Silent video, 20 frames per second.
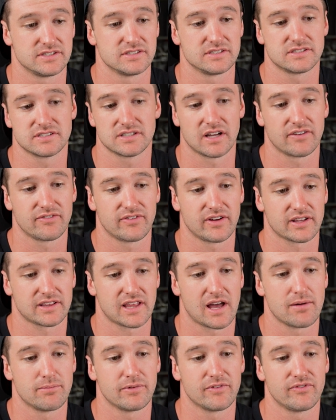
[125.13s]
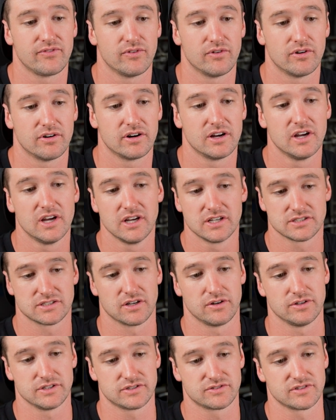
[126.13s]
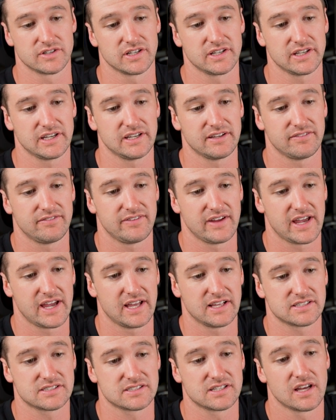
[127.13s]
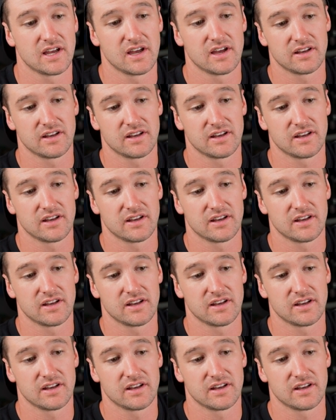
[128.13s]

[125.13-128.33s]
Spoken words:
and stuff like that before, so he's really advanced.